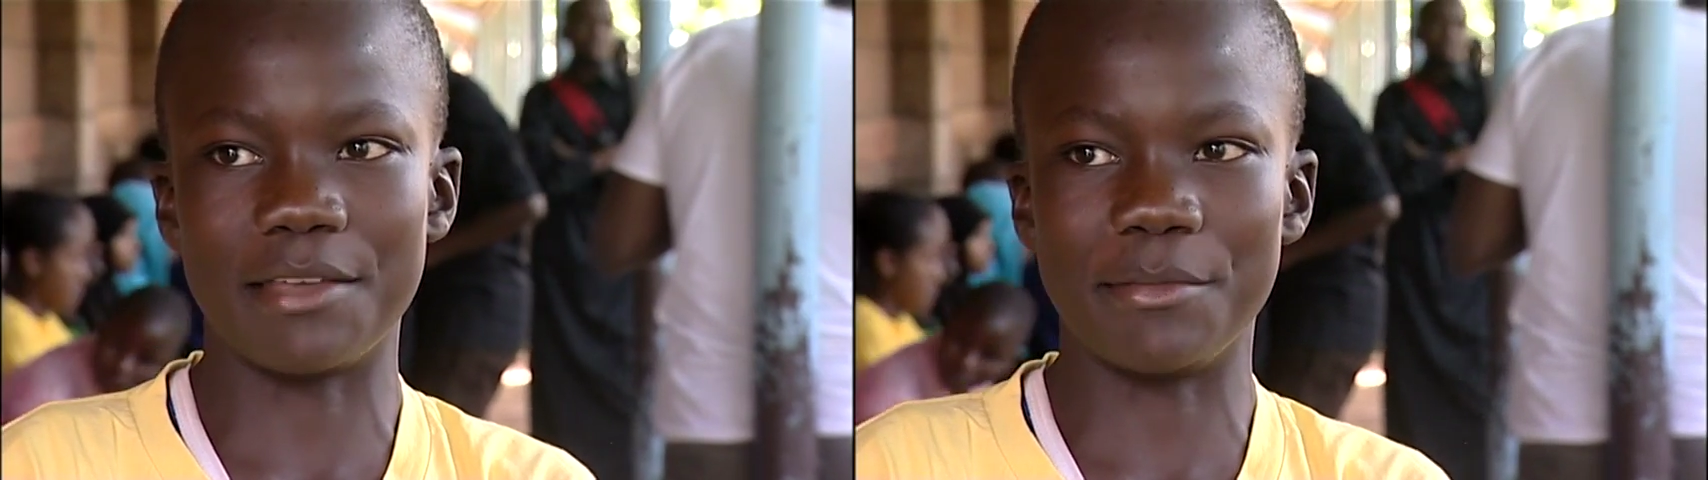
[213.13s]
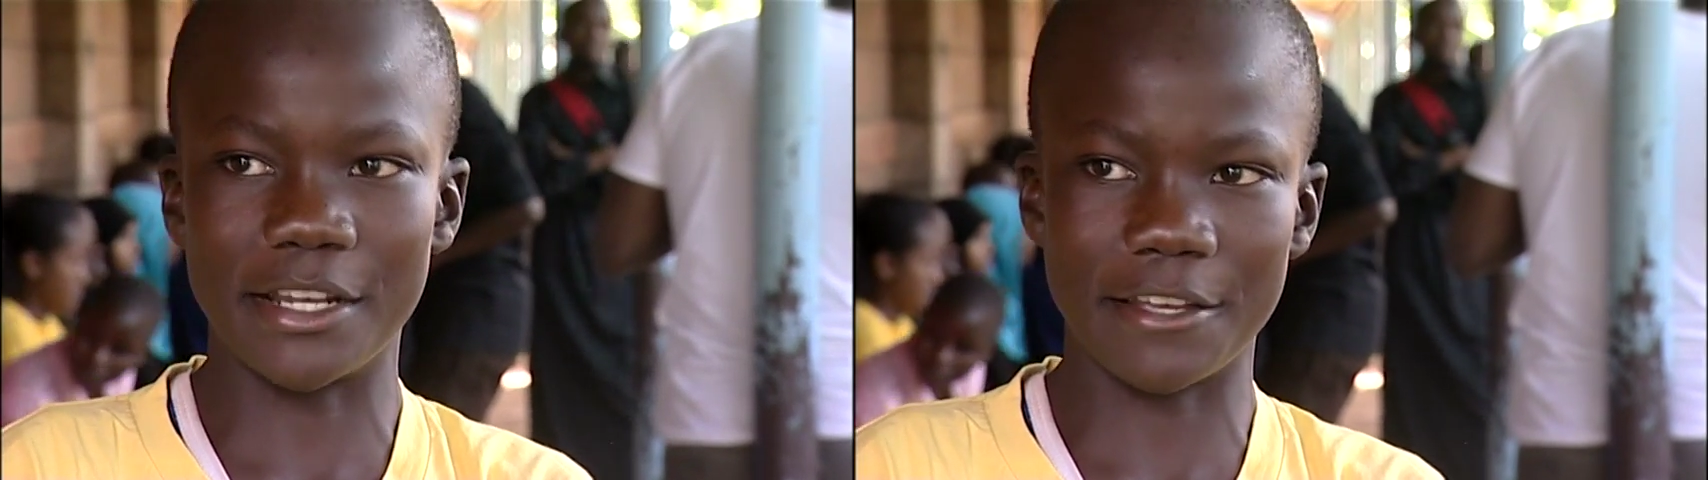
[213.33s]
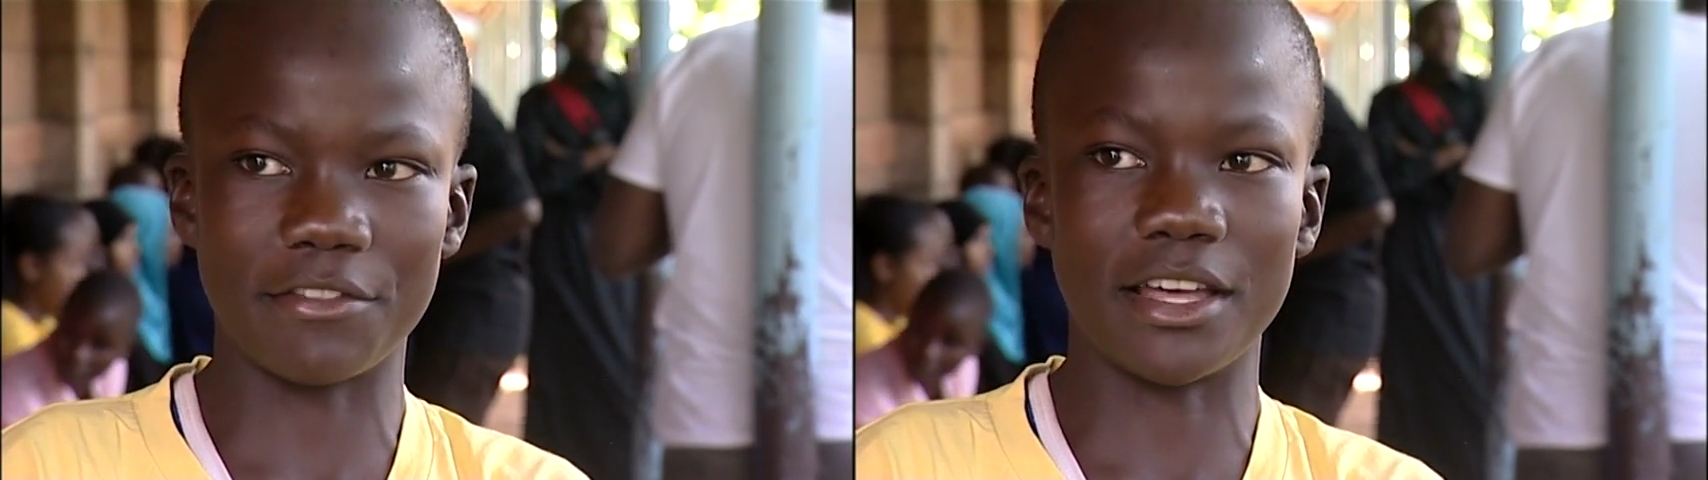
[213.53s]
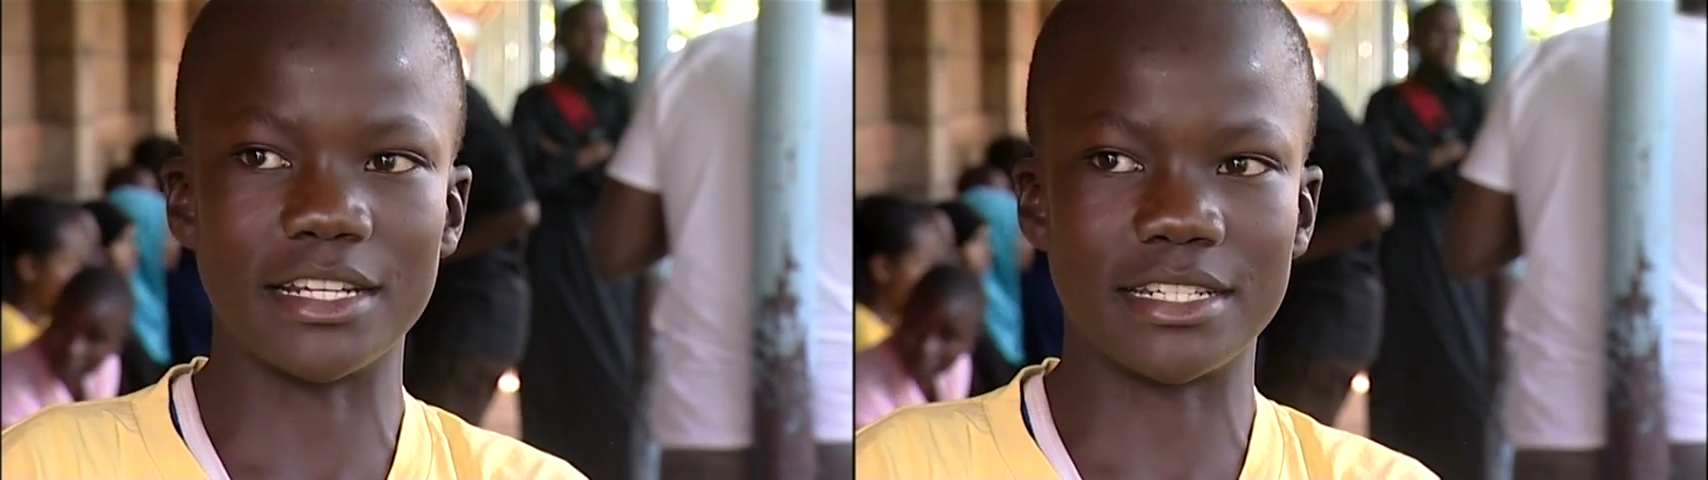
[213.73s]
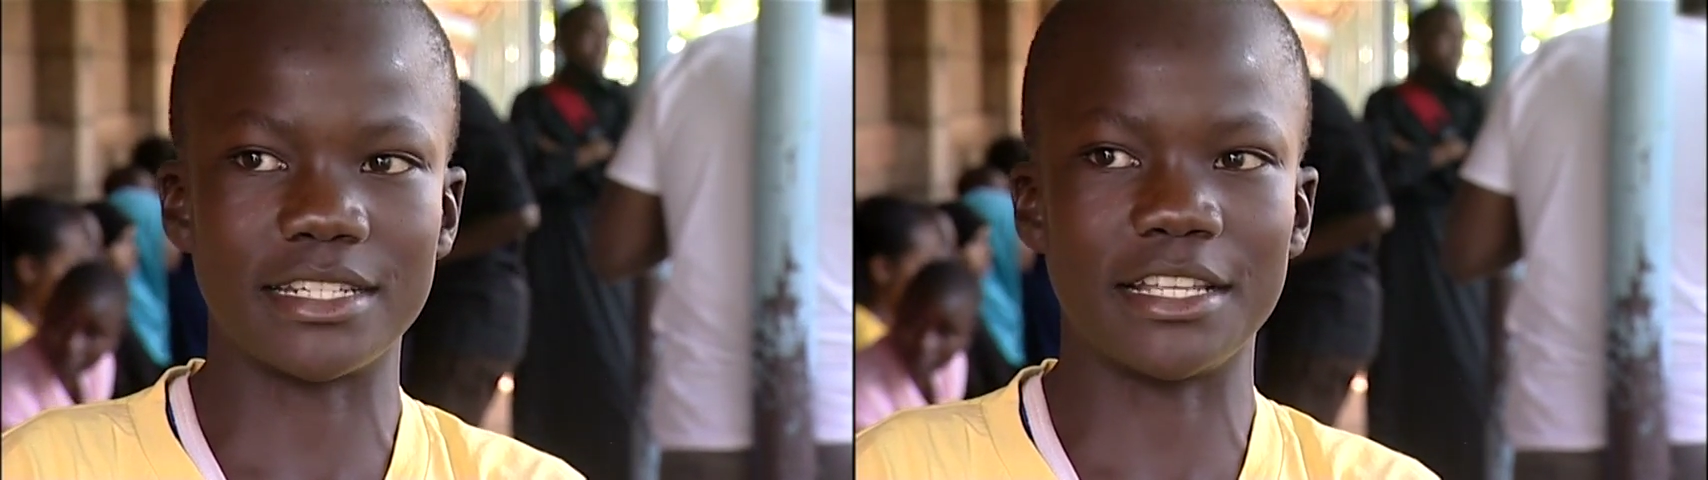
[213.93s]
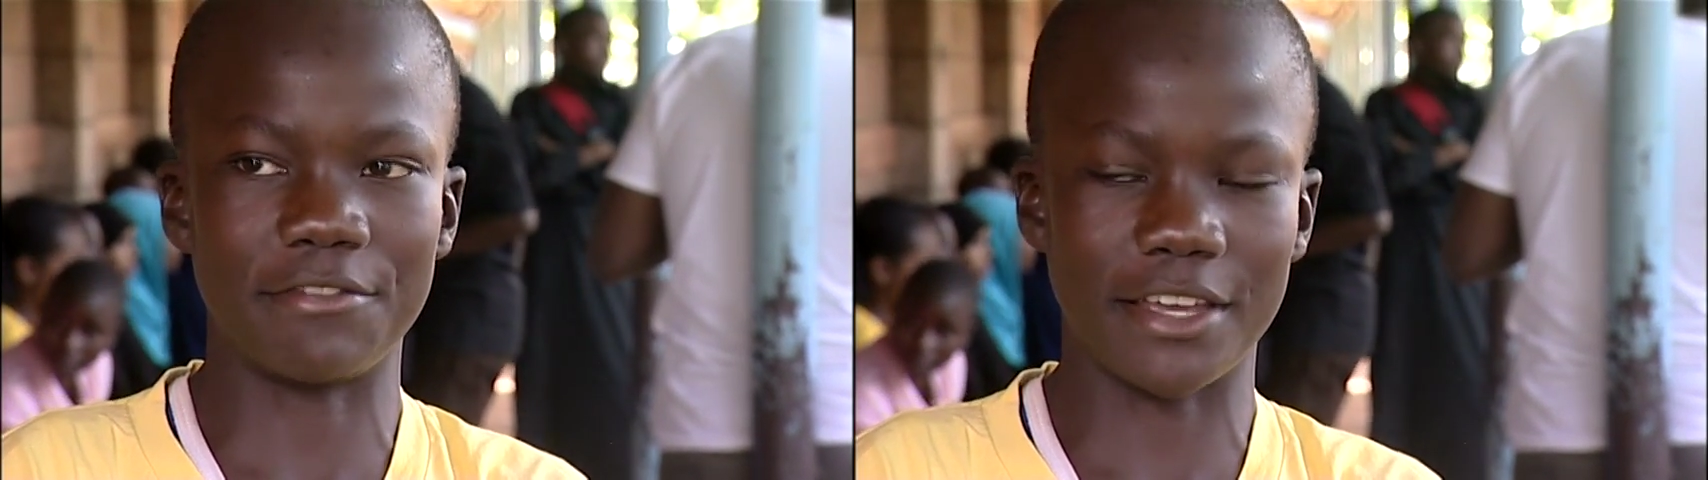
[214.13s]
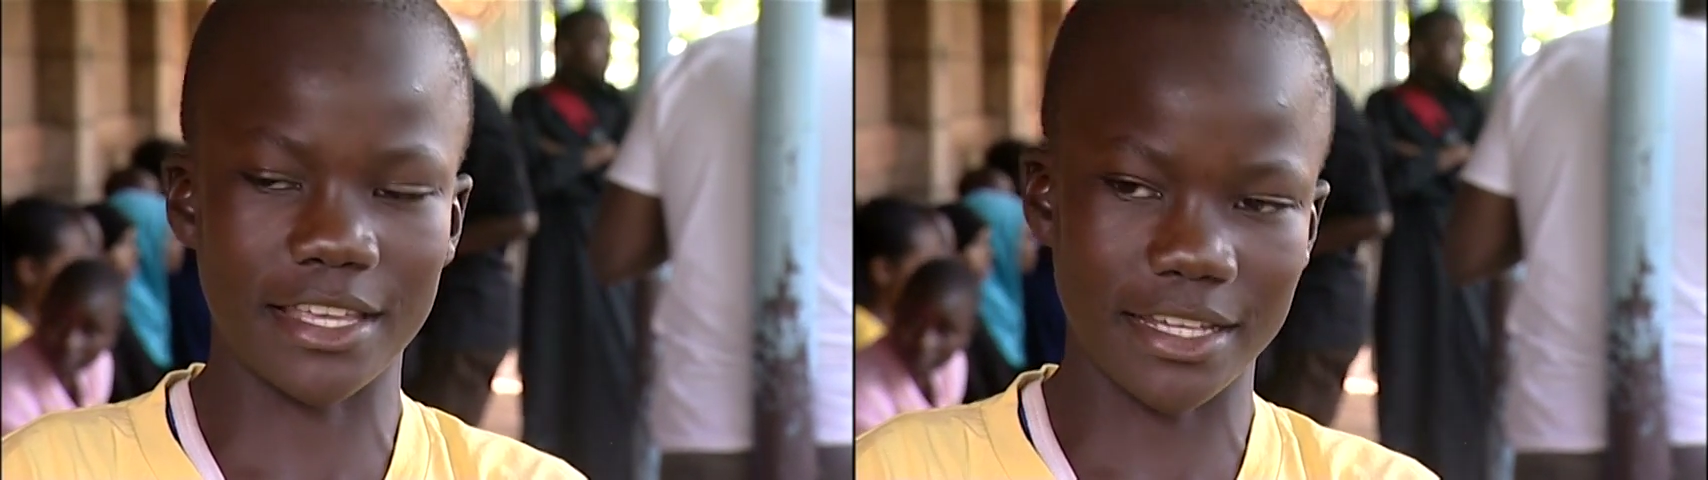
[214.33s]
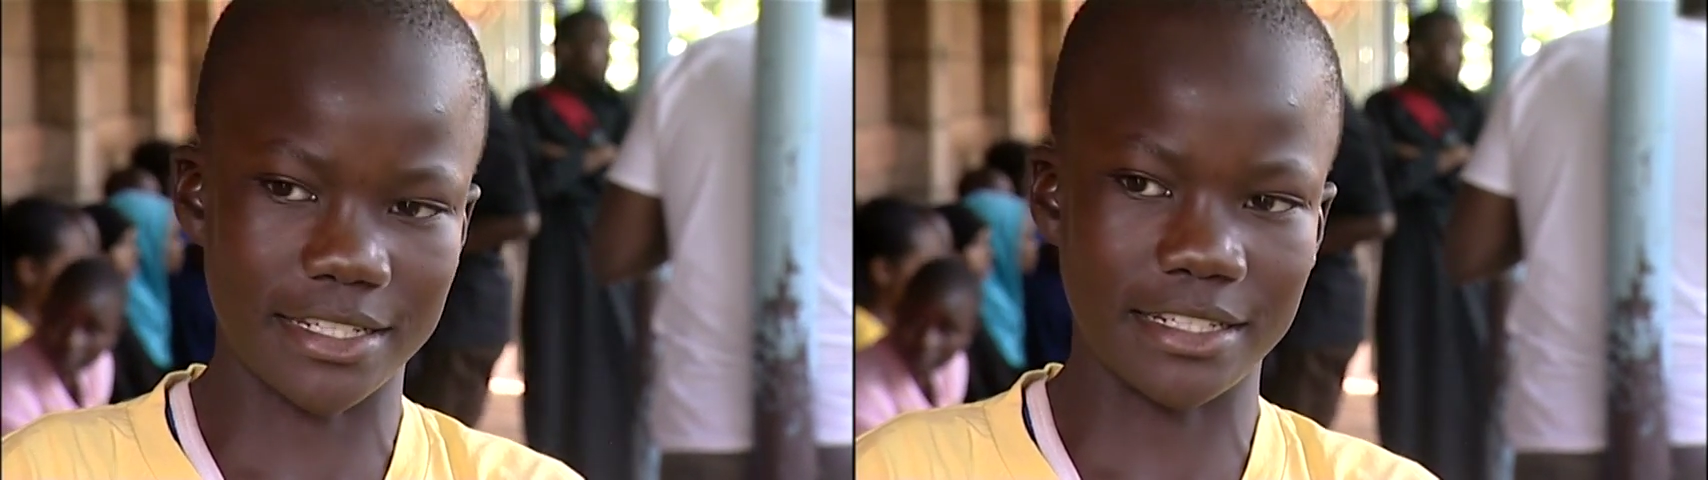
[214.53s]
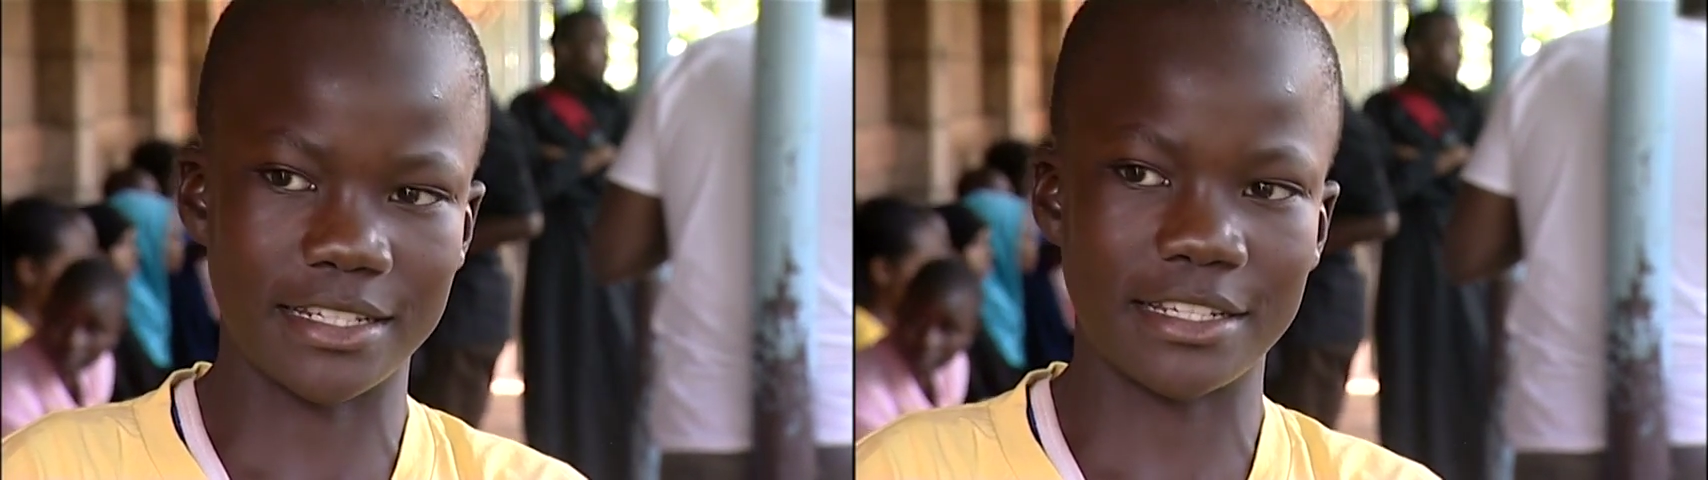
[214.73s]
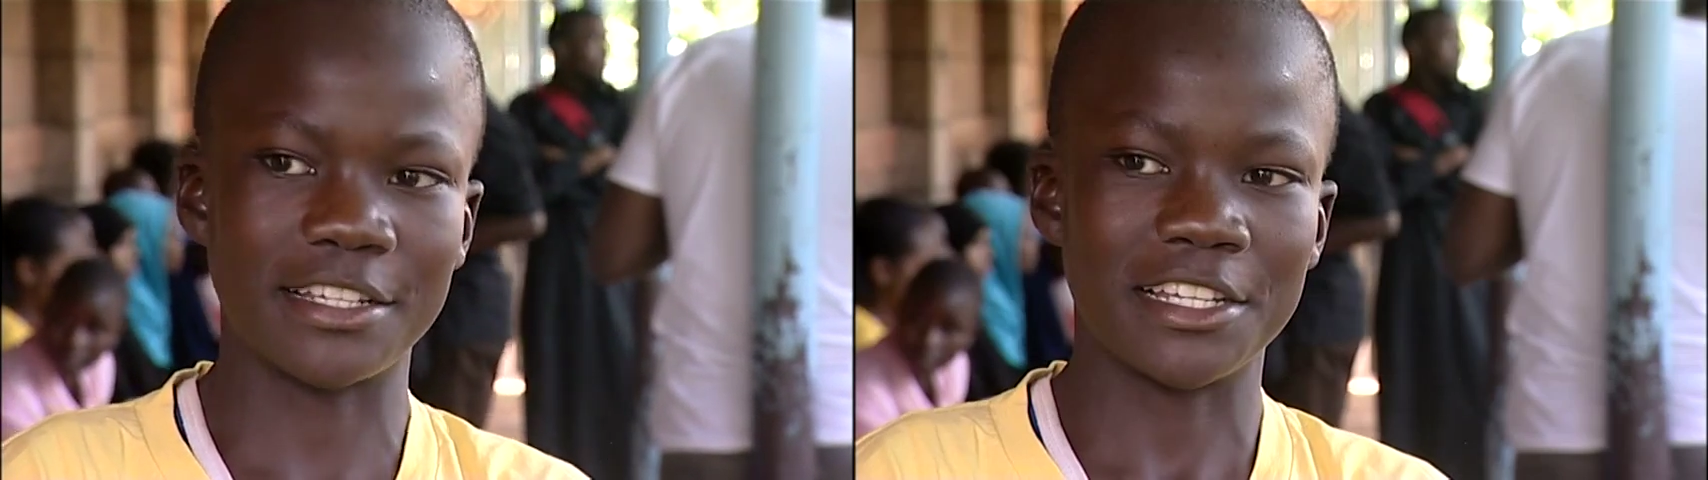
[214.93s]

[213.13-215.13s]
believe that if I get it,